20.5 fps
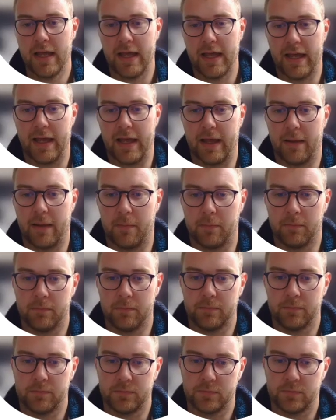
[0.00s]

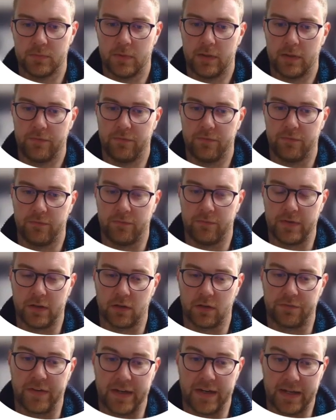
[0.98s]
The other
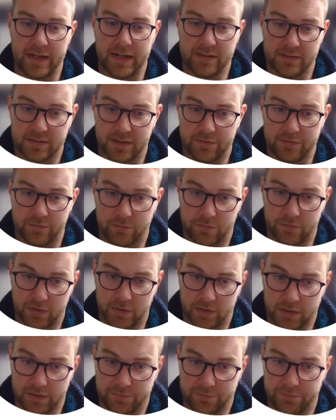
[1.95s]
thing is
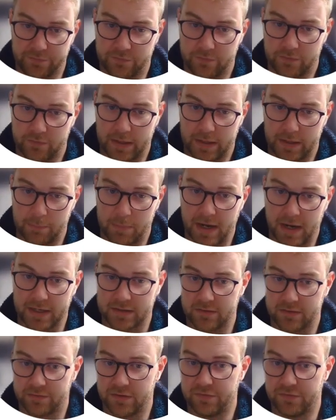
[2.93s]
the
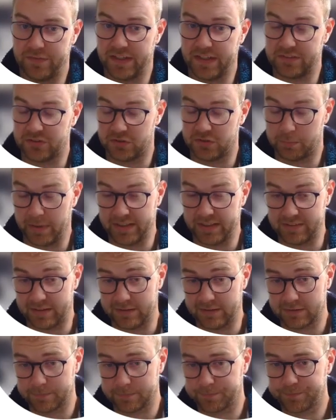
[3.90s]
impact of invasive
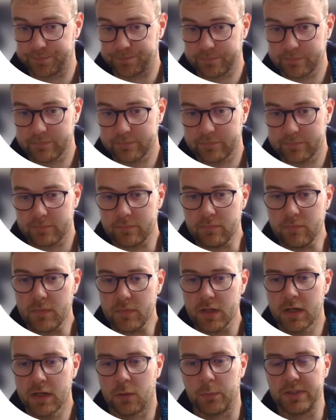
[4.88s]
species,
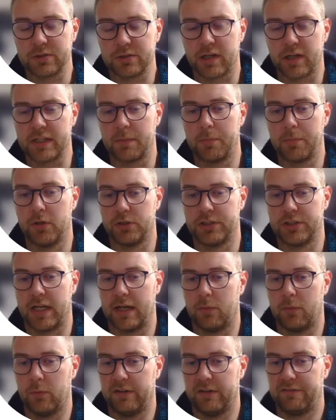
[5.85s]
and we tried to push
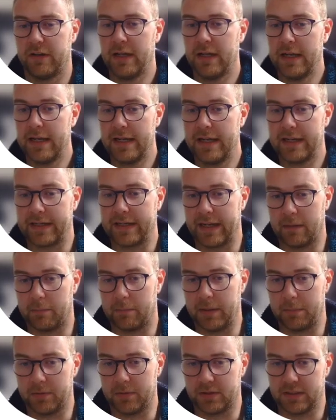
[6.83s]
that with getting
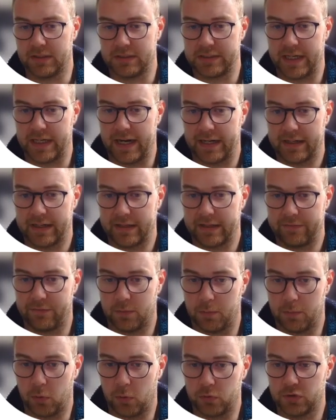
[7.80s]
people to check for
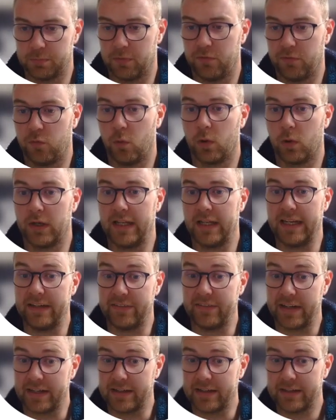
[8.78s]
boats before
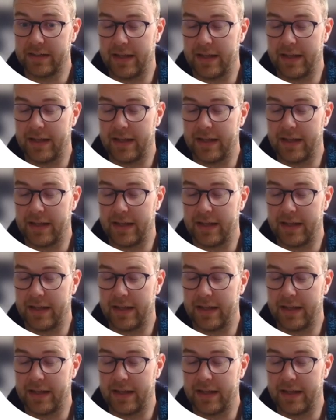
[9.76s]
leaving